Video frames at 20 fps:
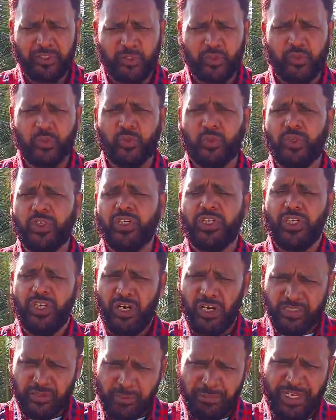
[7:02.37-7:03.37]
school
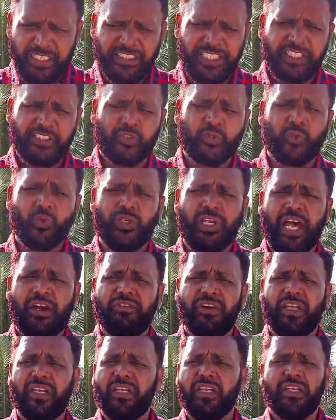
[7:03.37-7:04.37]
or the basic school
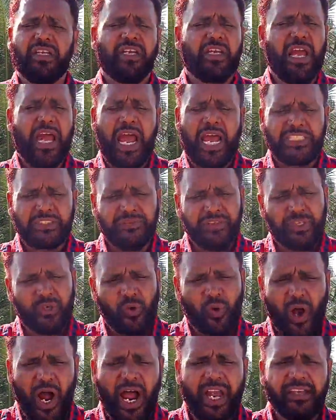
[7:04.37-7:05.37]
level, as we
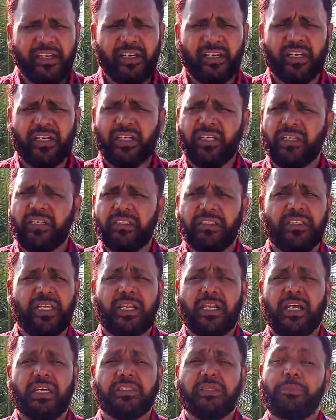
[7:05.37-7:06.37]
go higher,
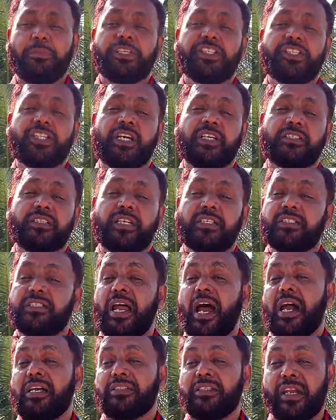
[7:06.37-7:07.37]
the pictures
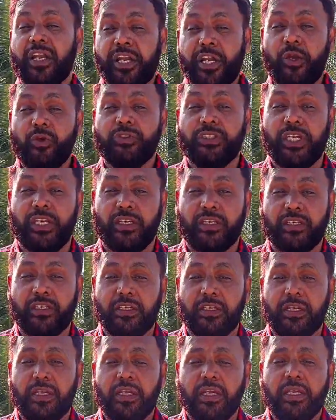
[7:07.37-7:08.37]
starts reducing.
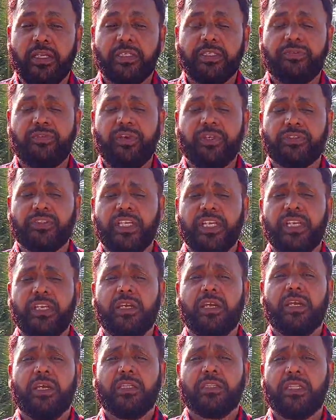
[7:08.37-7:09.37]
If you see,
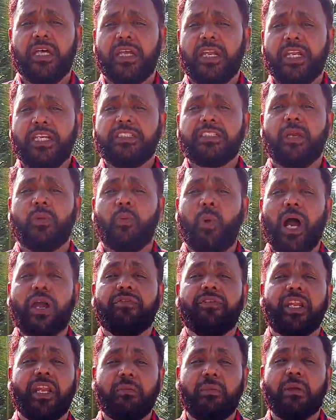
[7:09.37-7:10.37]
the reason why
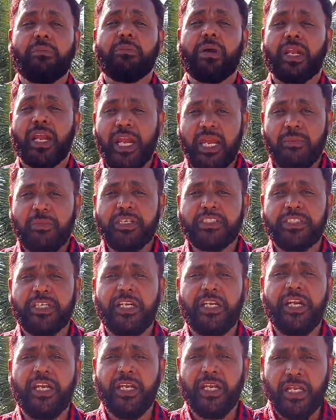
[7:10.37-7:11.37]
we remember
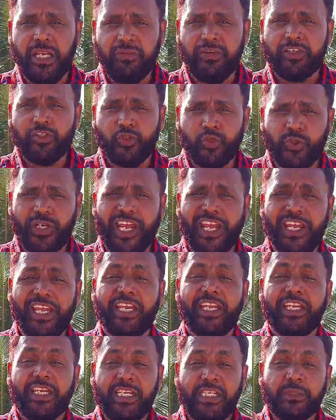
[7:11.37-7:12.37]
ABCD even today
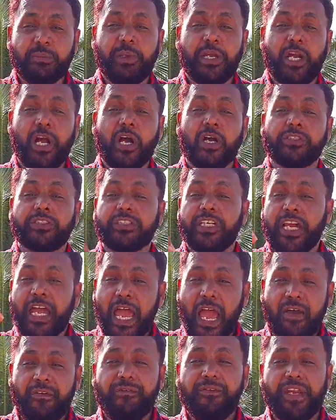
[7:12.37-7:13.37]
is because
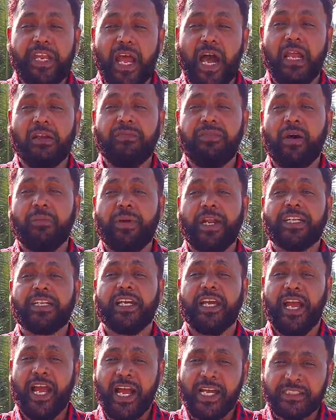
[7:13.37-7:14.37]
every alphabet
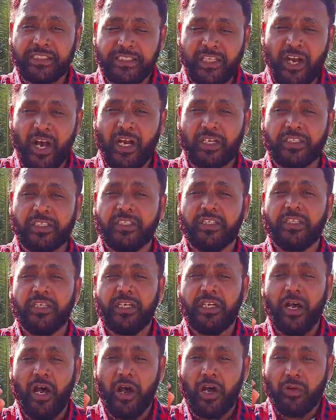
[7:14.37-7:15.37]
has got
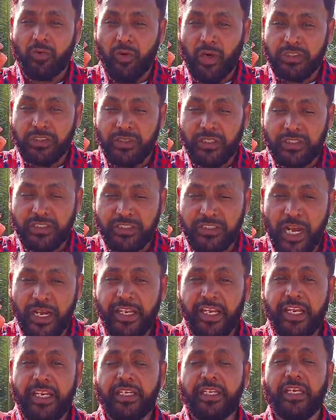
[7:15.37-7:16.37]
or was
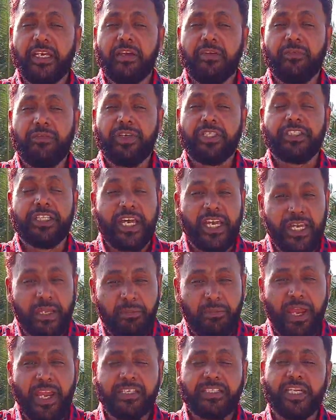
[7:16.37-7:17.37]
studied with the
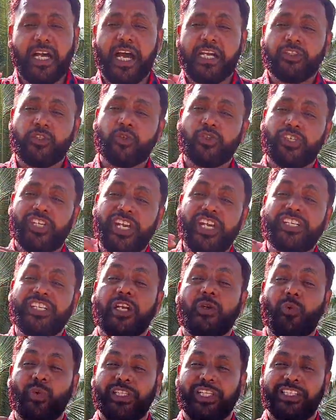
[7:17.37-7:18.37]
image
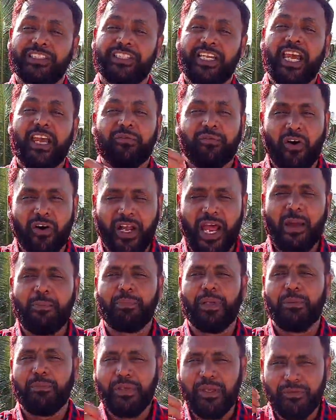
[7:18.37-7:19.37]
associated with it. A for
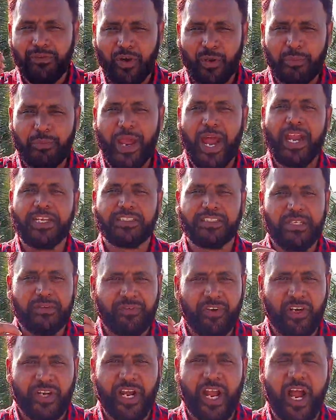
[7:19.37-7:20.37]
apple, B for bat, C
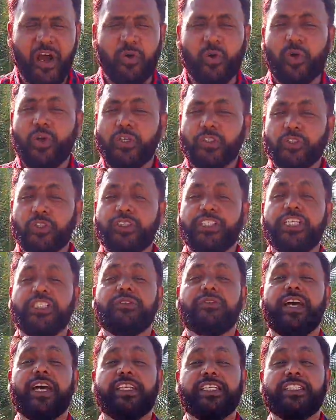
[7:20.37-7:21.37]
for cow. So these
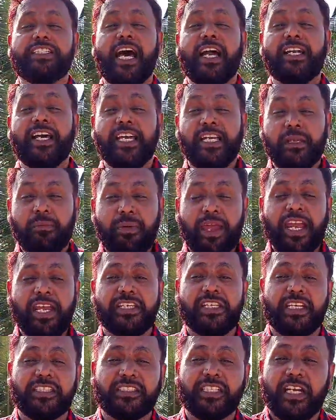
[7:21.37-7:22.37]
had
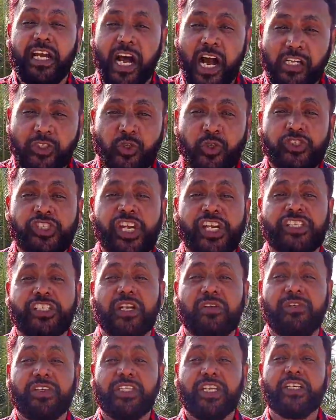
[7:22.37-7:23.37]
images
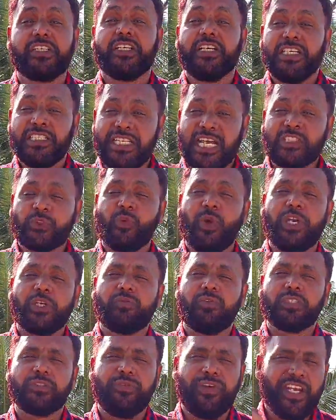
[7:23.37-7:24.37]
associated with it. That's why it
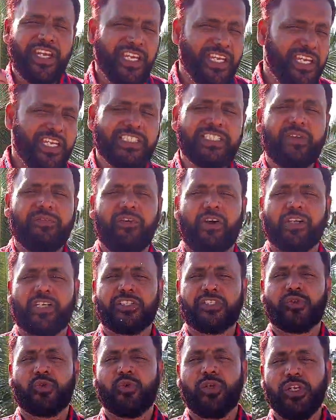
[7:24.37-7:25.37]
was very easy for
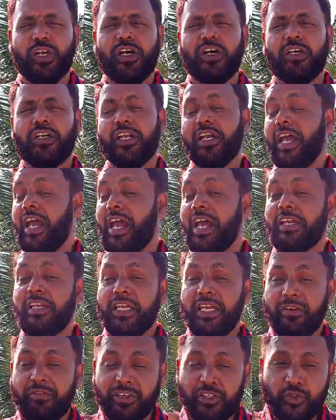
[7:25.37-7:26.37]
us to learn, and
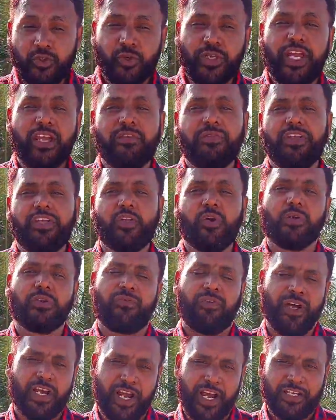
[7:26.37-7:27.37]
even today we don't
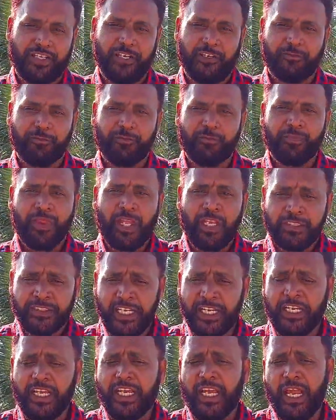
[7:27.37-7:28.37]
forget it.
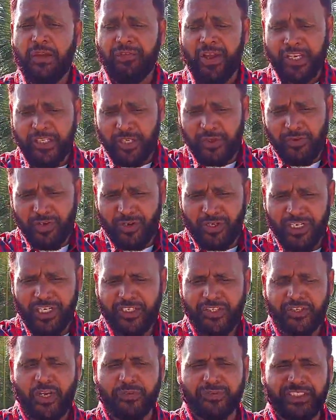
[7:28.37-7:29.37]
See, if I give you a
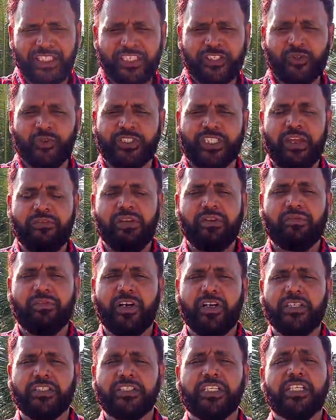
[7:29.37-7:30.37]
list of 6 to 7
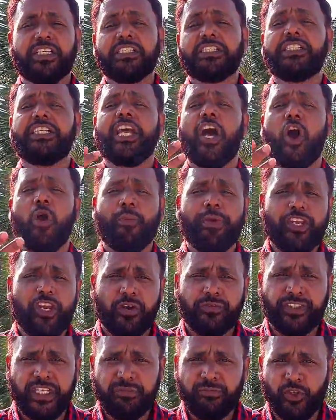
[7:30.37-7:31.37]
words, see how many
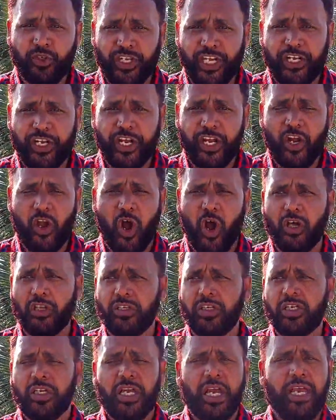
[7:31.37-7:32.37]
of them you can recall.
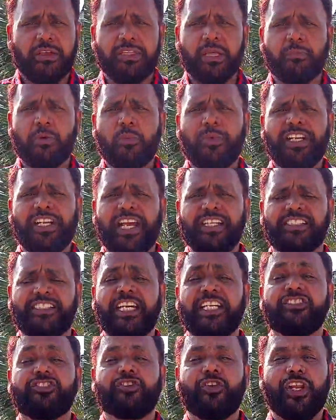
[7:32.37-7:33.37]
At the moment I
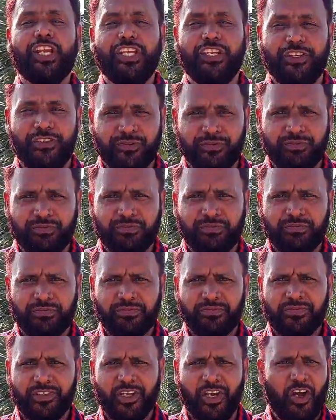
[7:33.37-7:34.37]
say tree
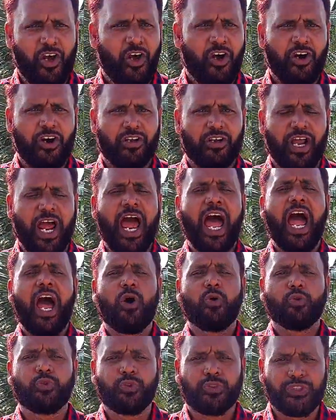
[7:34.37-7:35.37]
or
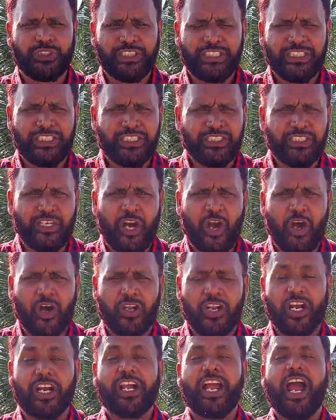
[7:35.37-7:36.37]
house
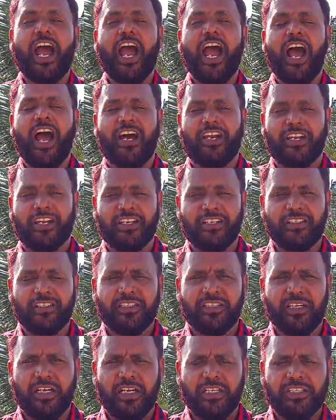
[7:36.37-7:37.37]
or a car,
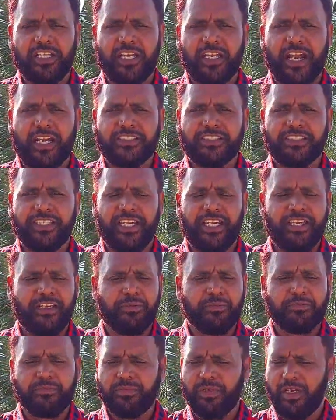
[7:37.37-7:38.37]
and then I say,